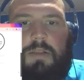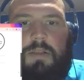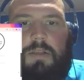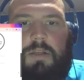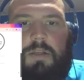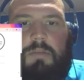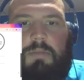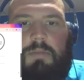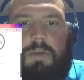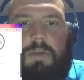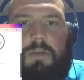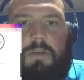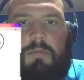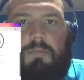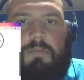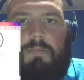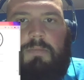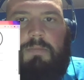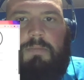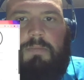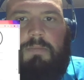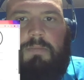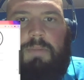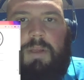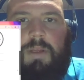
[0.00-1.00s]
going to be your
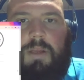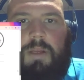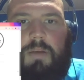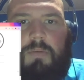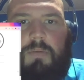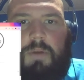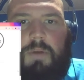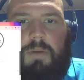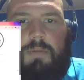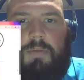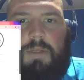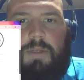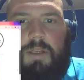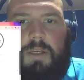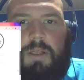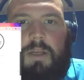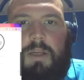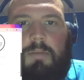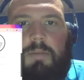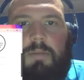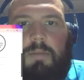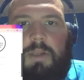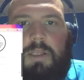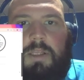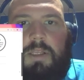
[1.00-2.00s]
bidding website, I
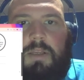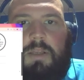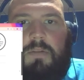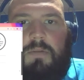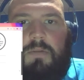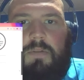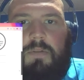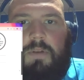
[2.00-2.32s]
believe.